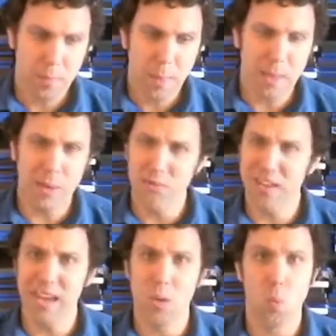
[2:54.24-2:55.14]
that you
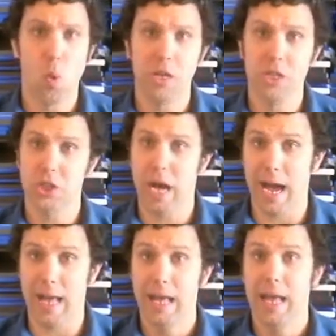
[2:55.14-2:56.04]
see in one
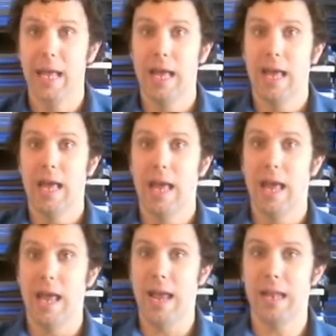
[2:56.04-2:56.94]
shot.
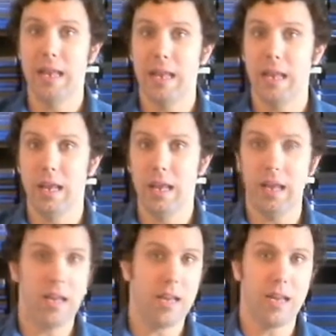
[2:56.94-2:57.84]
And
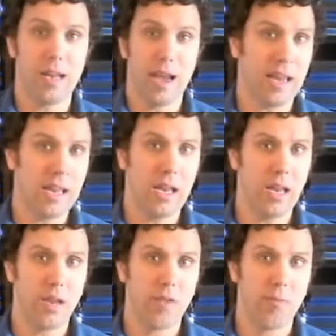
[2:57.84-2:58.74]
Getty
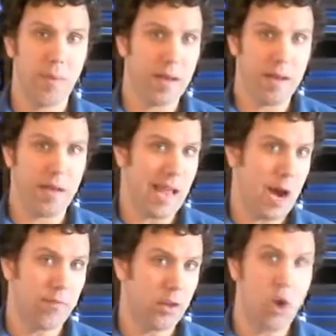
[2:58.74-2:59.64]
spent
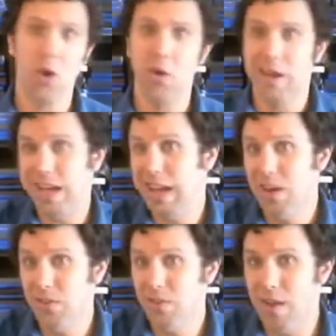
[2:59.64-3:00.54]
however long,
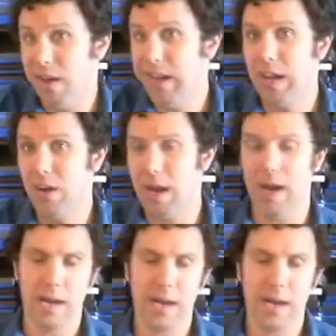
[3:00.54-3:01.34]
a year, I